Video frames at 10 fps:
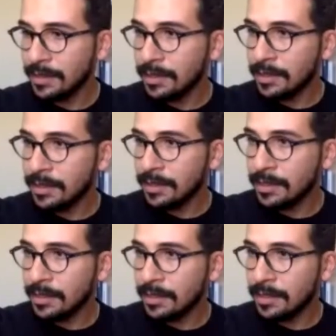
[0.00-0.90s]

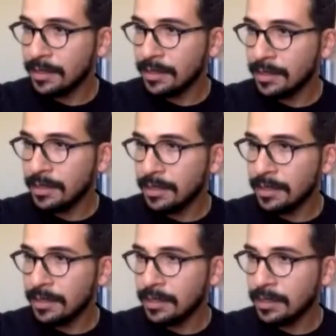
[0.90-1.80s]

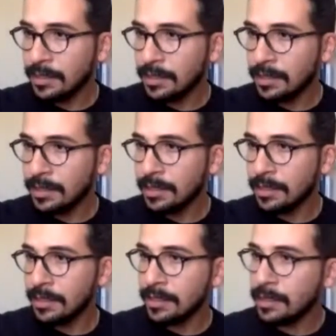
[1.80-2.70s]

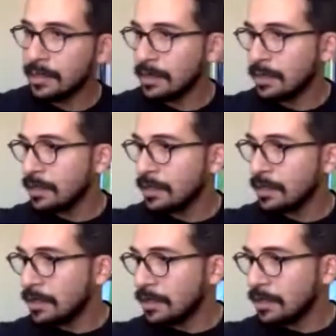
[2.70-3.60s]

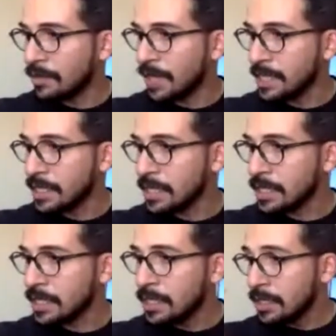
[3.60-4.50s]

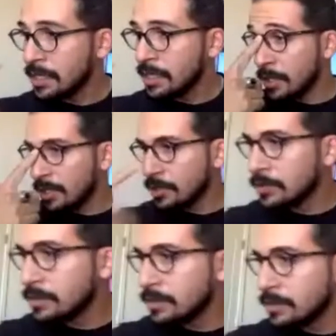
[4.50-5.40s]

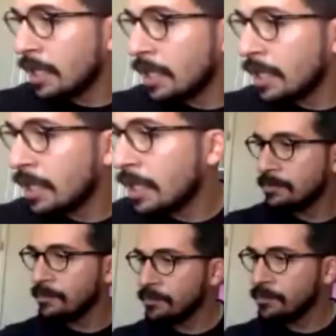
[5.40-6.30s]

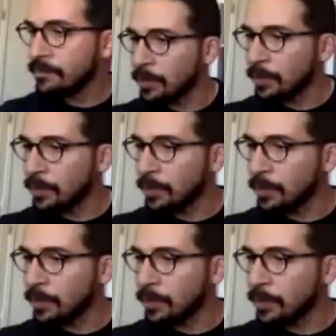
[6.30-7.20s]

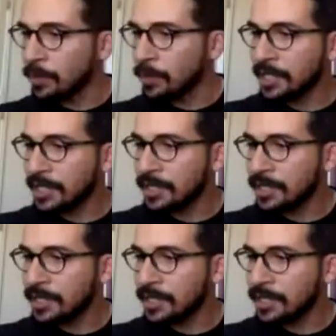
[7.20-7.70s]
Nothing is said.